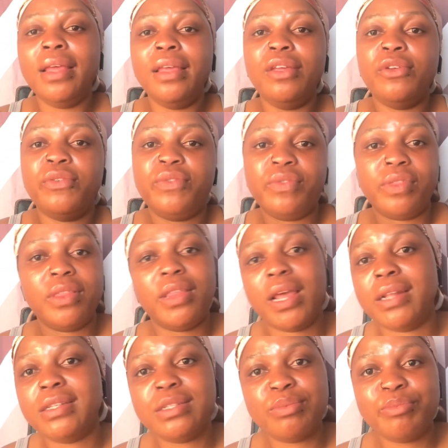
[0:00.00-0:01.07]
if
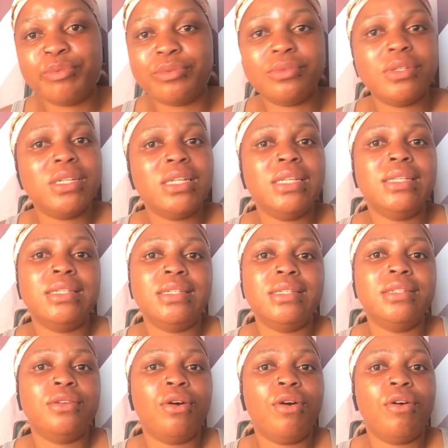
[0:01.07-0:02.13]
that spoon
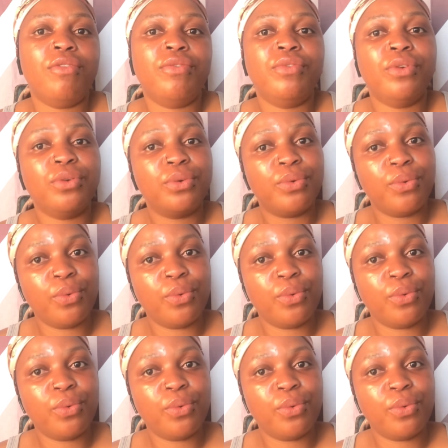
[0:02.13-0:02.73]
is of not